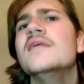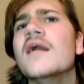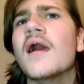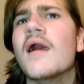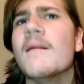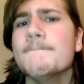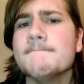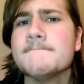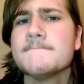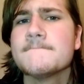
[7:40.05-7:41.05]
I'm
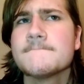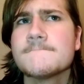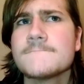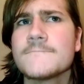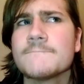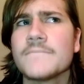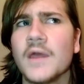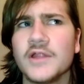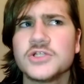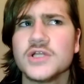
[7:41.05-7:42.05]

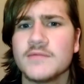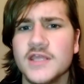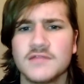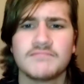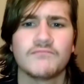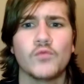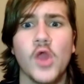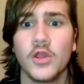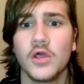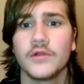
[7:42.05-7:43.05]
not trying to make it
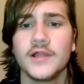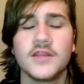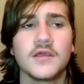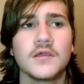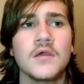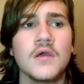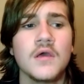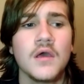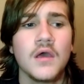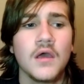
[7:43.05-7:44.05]
run on or anything.
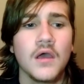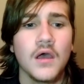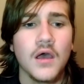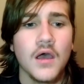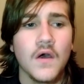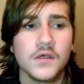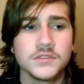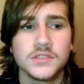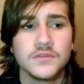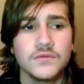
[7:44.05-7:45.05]

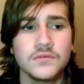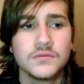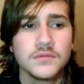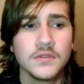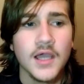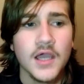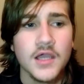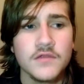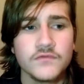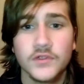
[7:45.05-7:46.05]
Also,
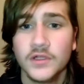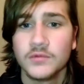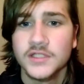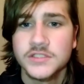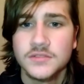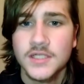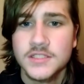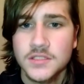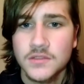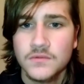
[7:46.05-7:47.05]
I figured I would let you guys
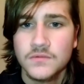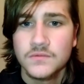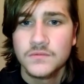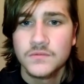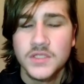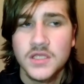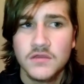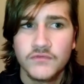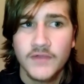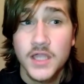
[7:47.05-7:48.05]
know
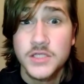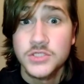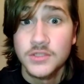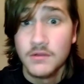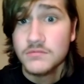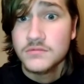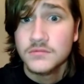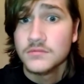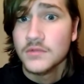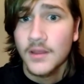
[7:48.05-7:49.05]
if I don't
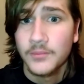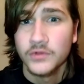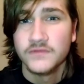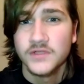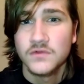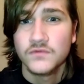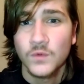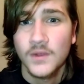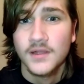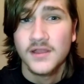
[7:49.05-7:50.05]
upload a video for a
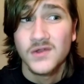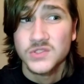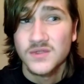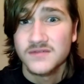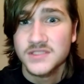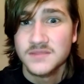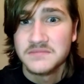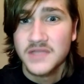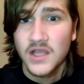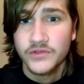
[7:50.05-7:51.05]
while. I also have some
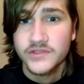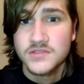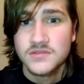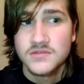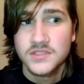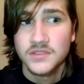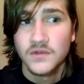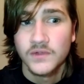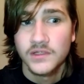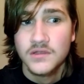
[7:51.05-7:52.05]
health concerns that are
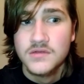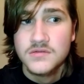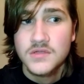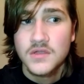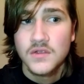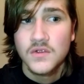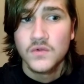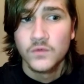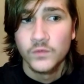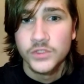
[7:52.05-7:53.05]
going on,
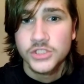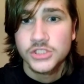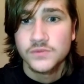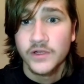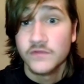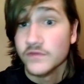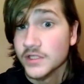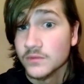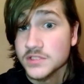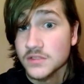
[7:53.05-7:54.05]
which when I find
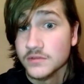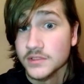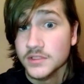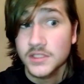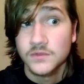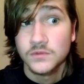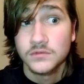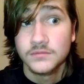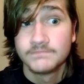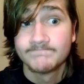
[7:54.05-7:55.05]
out what's going on, I will